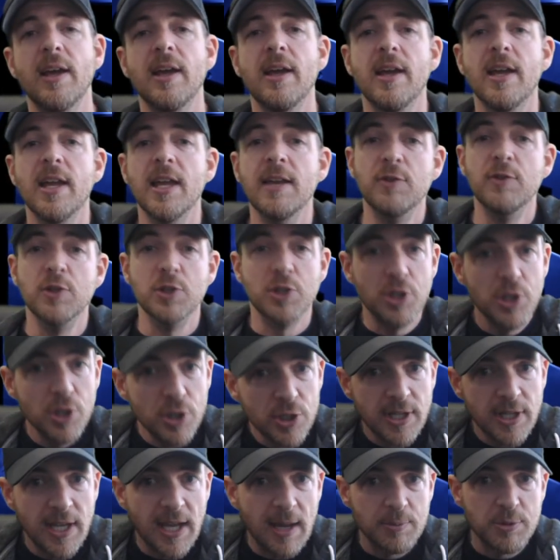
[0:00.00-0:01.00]
If you
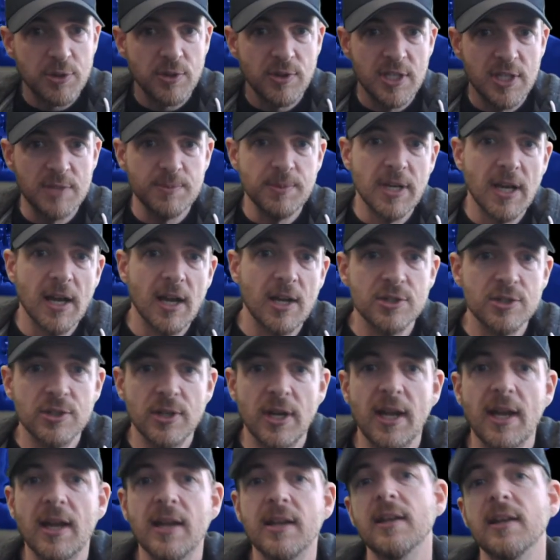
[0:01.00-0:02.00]
could capture things behind your
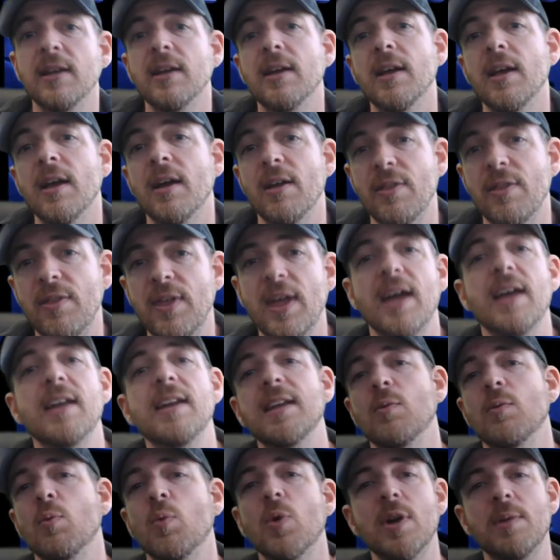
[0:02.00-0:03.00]
head, then
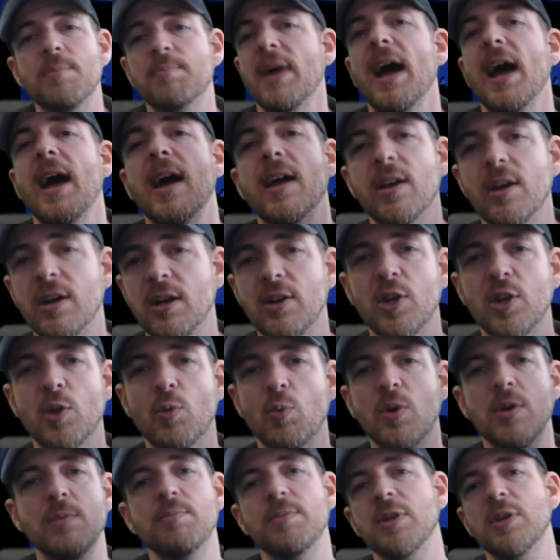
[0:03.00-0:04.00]
it wouldn't matter. There
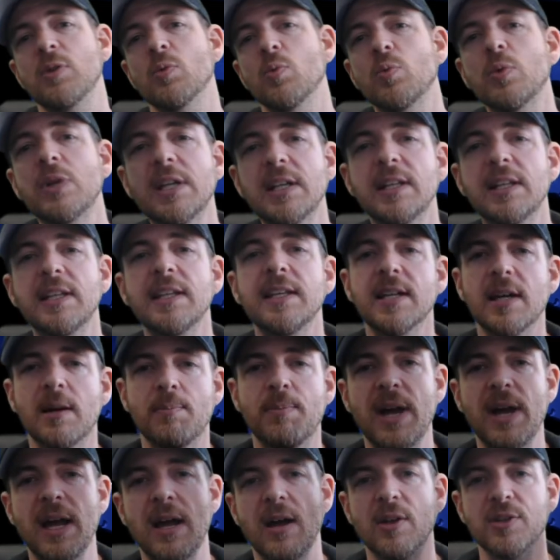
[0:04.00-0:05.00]
wouldn't be really a
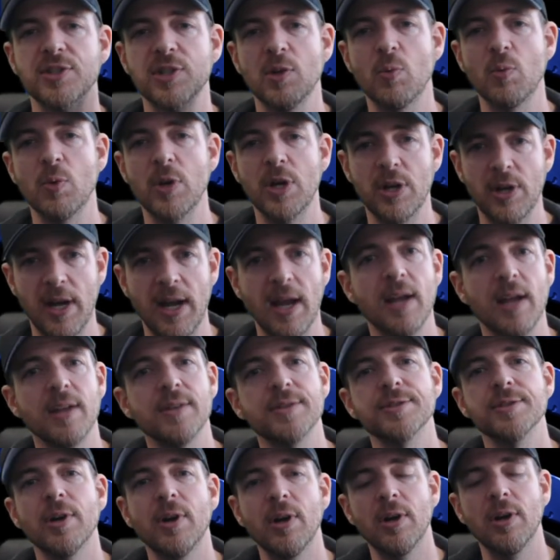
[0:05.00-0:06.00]
bounds on where your
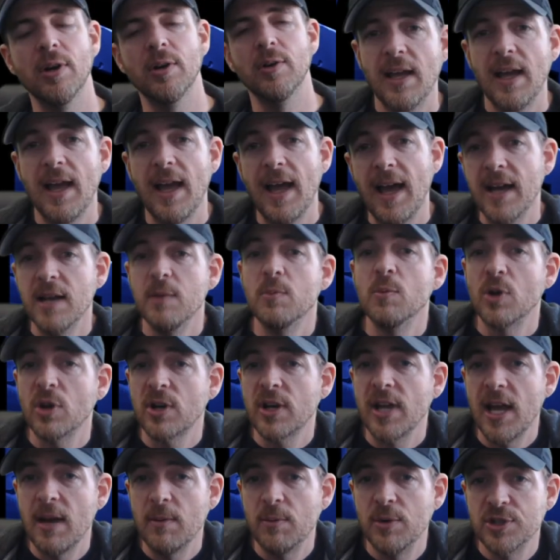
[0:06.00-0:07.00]
hands are. Adding more
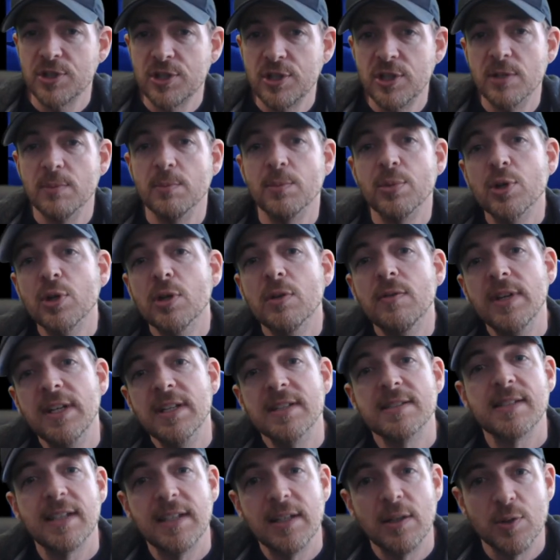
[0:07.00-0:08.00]
cameras could improve
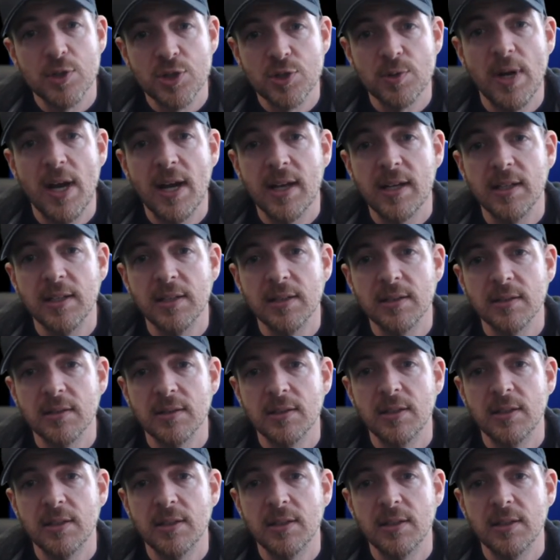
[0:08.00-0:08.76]
inside-out tracking.